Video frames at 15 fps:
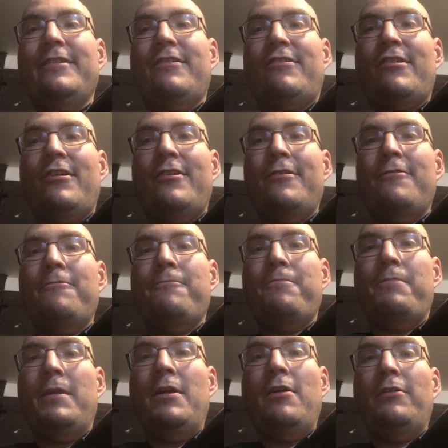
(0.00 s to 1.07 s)
So,
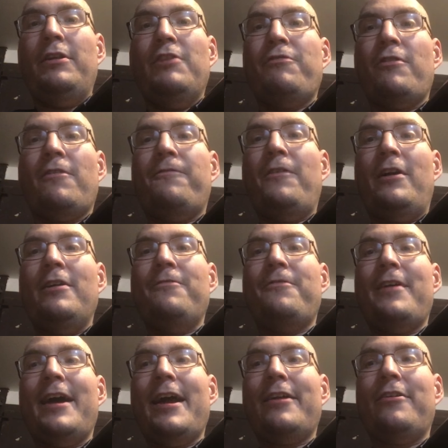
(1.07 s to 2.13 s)
you know, at least for the fun
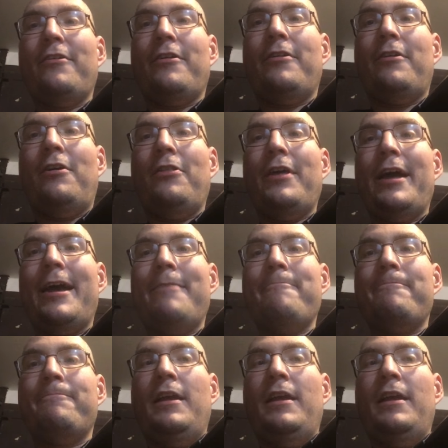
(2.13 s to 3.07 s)
factor and all that,